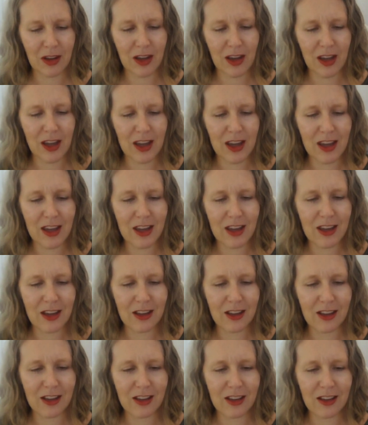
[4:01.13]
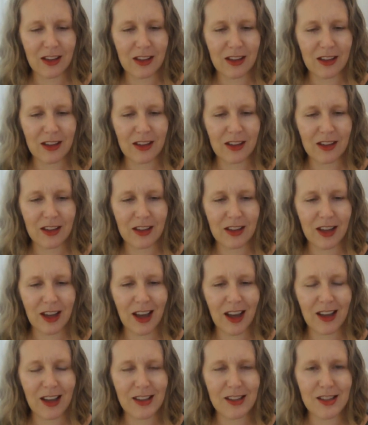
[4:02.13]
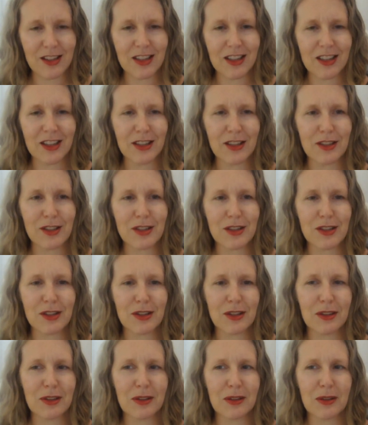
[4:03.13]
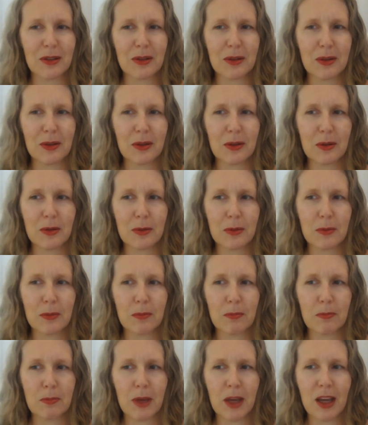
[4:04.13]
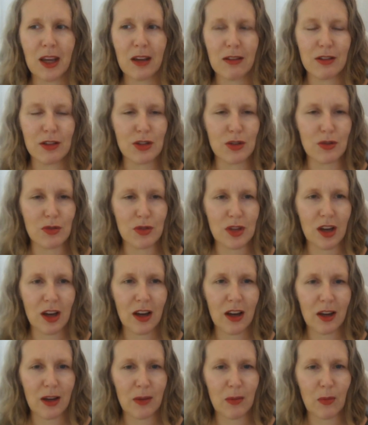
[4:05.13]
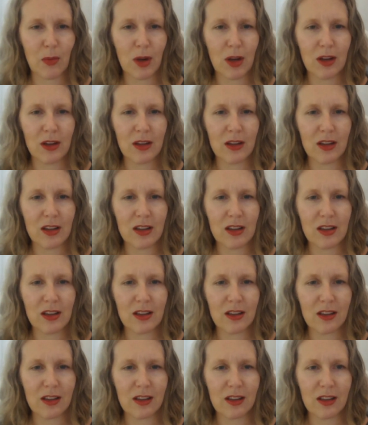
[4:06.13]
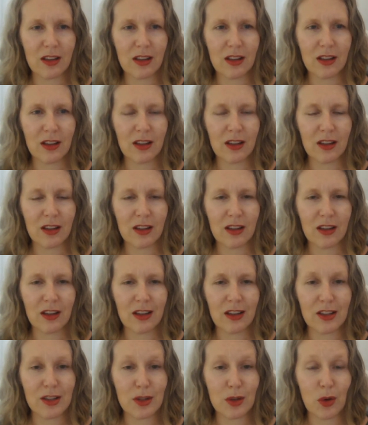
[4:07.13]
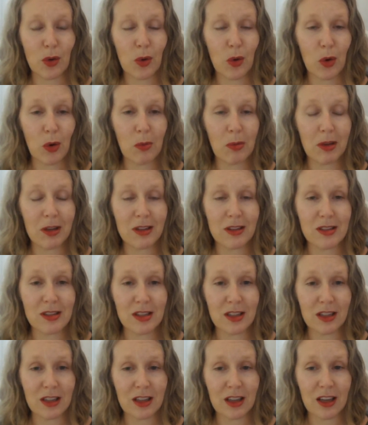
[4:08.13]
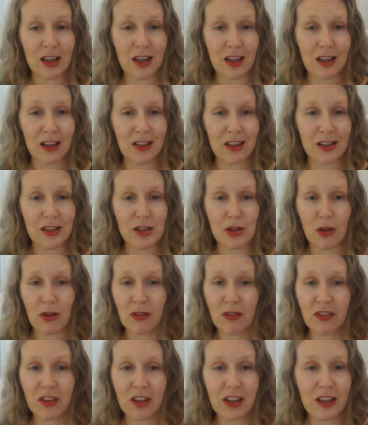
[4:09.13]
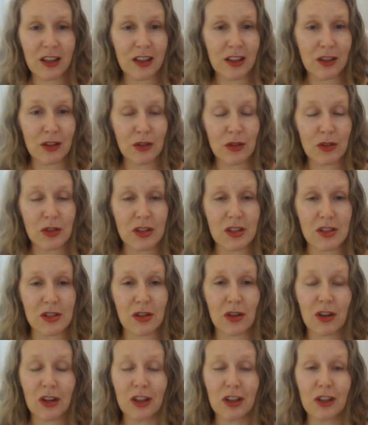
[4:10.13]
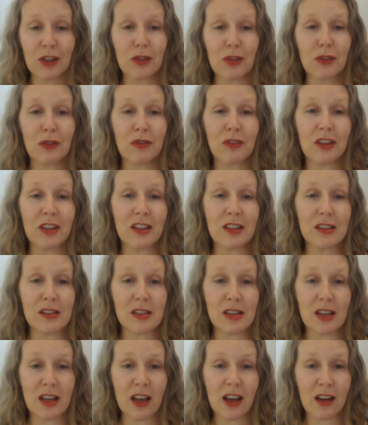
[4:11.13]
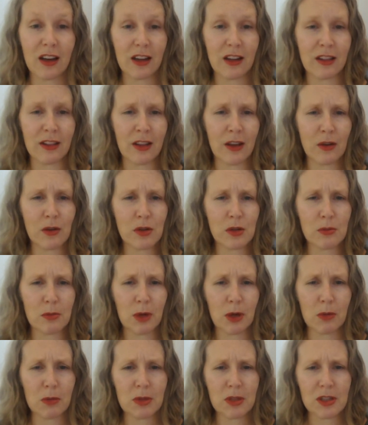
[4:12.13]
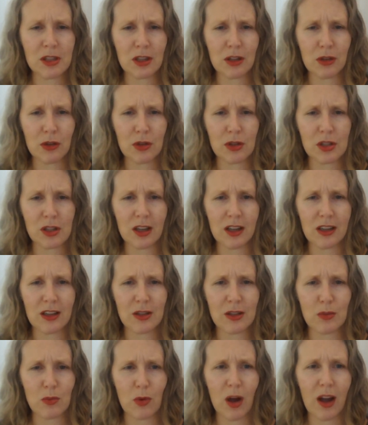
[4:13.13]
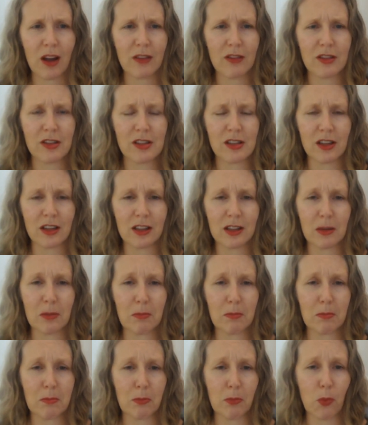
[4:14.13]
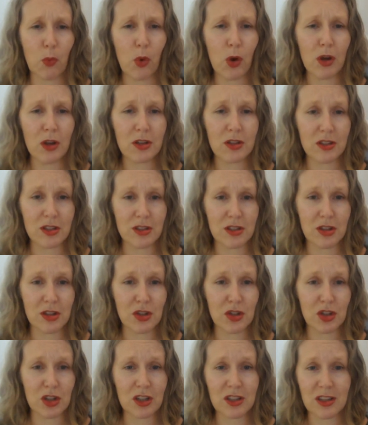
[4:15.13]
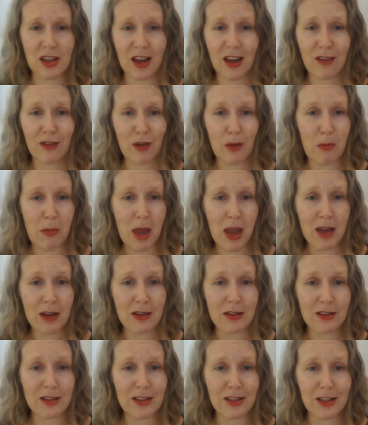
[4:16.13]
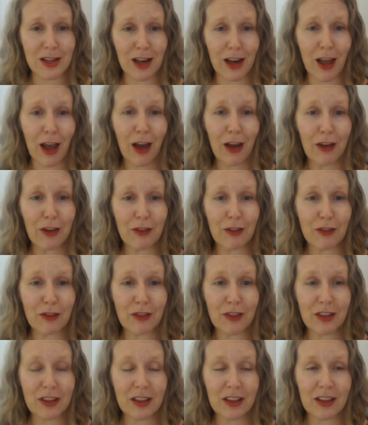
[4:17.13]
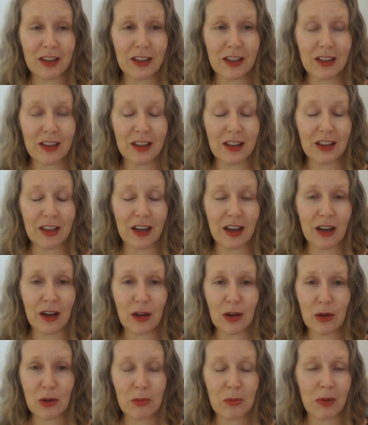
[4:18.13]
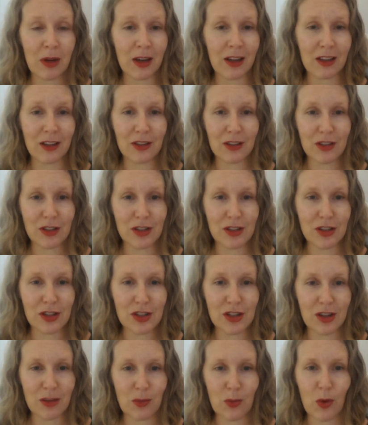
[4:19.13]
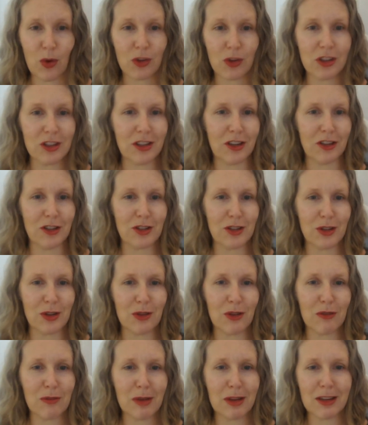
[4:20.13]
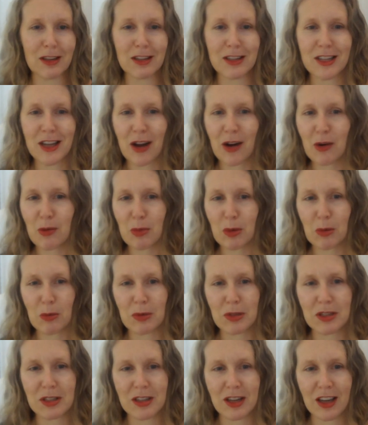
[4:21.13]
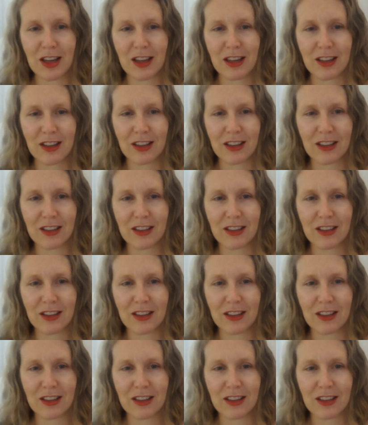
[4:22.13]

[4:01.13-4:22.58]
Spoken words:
he has these periods of time when he is caught up in his thinking and he's not feeling good, he's not in a good feeling state. And in those moments, it looks like his wife is like the worst decision he's ever made in his life. Oh my goodness, what did I do? I've made a terrible mistake.